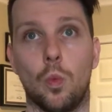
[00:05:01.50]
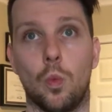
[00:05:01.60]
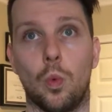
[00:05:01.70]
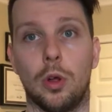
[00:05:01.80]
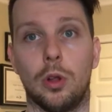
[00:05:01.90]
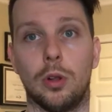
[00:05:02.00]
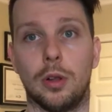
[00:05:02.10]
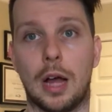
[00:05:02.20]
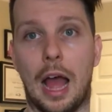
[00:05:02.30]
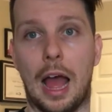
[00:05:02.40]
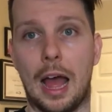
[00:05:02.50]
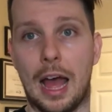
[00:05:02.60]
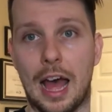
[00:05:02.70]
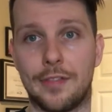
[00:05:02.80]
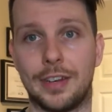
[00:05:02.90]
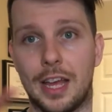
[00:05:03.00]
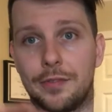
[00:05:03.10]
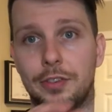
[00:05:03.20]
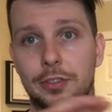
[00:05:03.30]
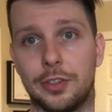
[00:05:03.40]
will have an
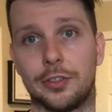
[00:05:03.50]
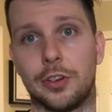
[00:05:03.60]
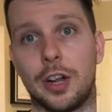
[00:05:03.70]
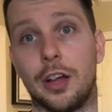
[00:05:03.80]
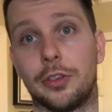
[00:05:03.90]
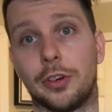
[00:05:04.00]
emphasis on other